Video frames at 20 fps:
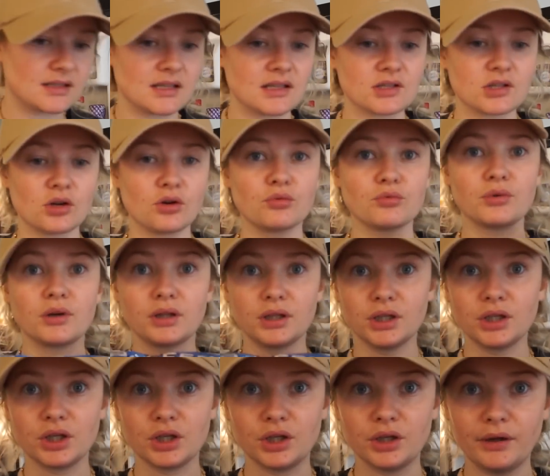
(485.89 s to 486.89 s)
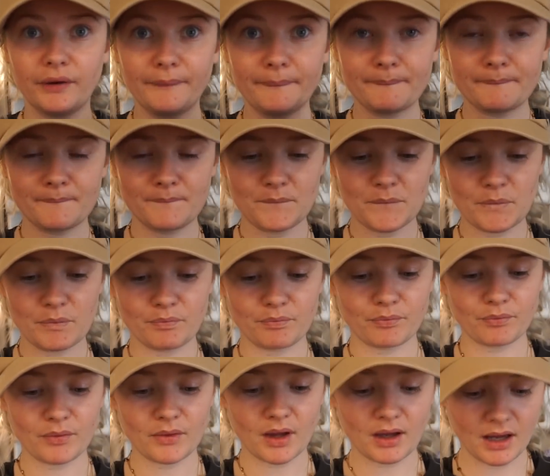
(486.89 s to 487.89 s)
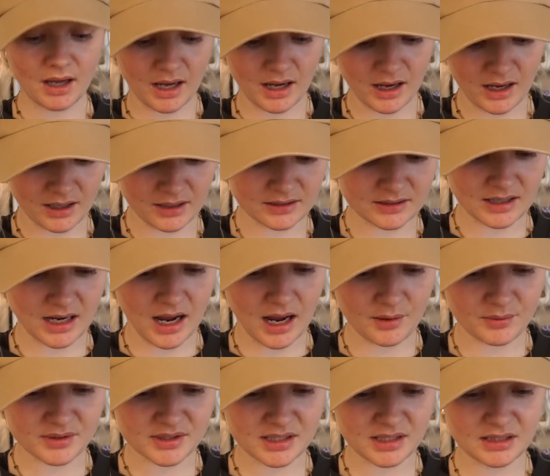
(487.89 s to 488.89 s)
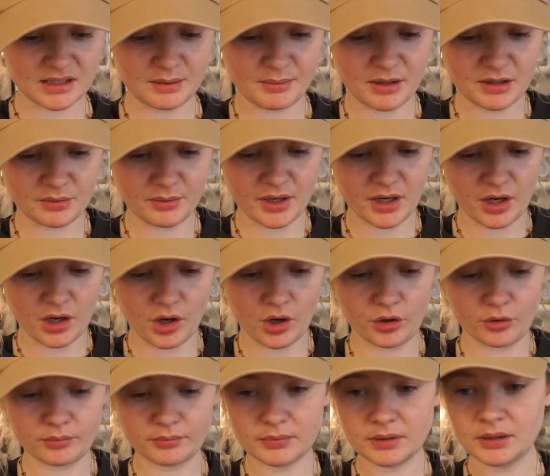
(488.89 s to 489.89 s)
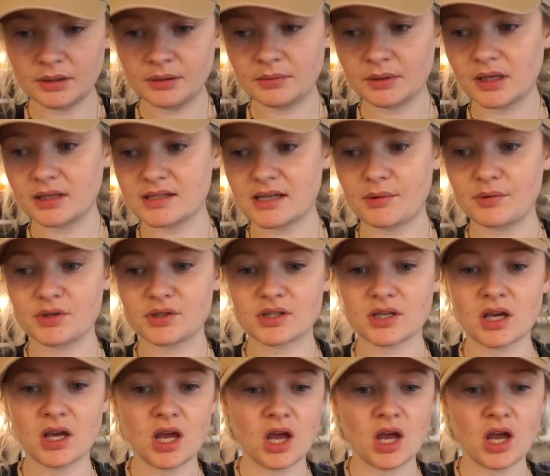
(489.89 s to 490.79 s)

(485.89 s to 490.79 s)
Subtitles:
These are really good. And I was eating them on the way home because I was